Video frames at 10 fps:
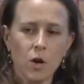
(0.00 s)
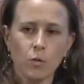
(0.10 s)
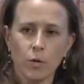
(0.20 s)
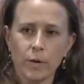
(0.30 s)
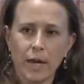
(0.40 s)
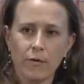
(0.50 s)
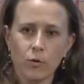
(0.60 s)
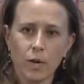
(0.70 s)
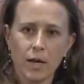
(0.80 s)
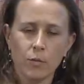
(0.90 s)
where we gave
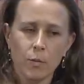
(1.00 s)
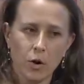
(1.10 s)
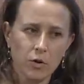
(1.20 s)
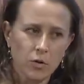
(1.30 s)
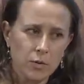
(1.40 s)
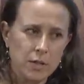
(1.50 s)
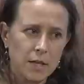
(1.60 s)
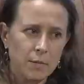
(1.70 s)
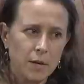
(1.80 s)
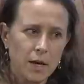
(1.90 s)
away, we partnered with
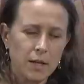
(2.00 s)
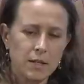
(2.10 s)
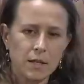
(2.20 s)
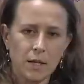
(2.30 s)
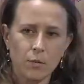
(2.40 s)
Skip Gates,